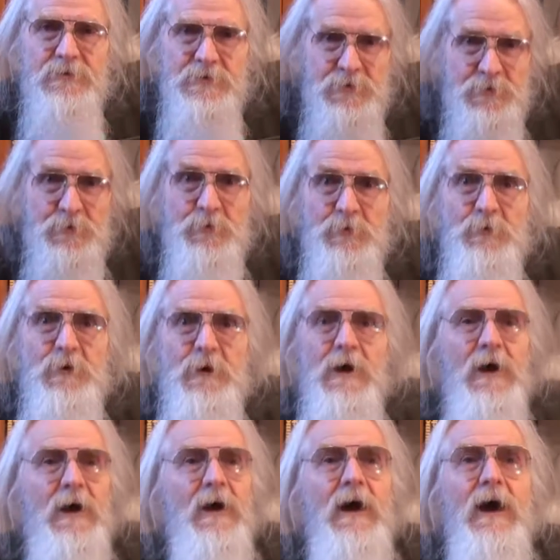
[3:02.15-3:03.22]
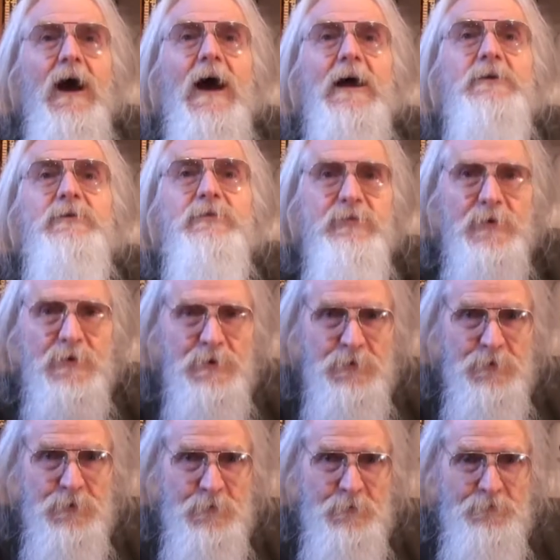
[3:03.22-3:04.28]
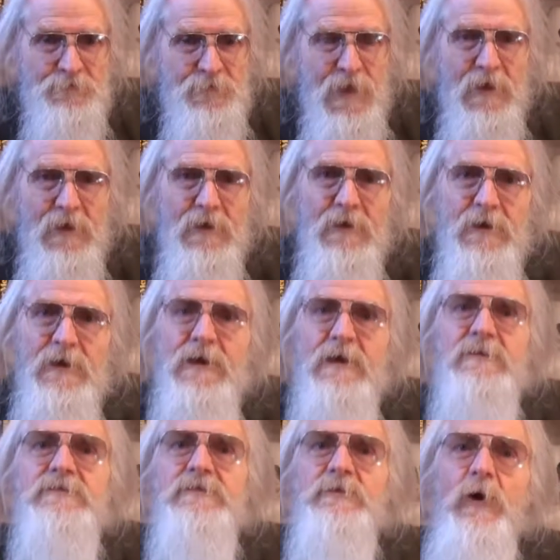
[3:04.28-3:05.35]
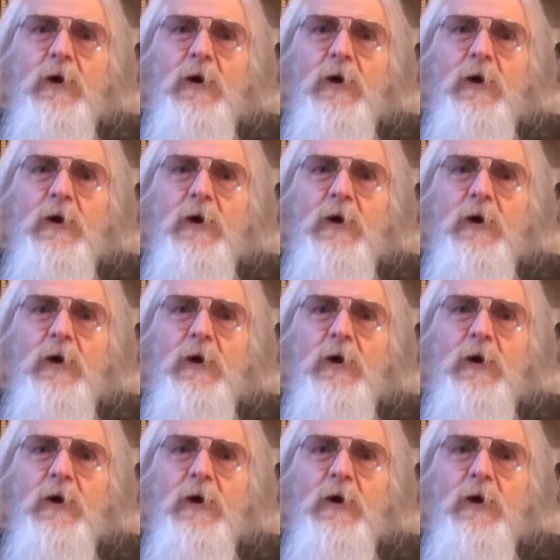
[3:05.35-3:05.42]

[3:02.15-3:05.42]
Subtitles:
do for you. It's an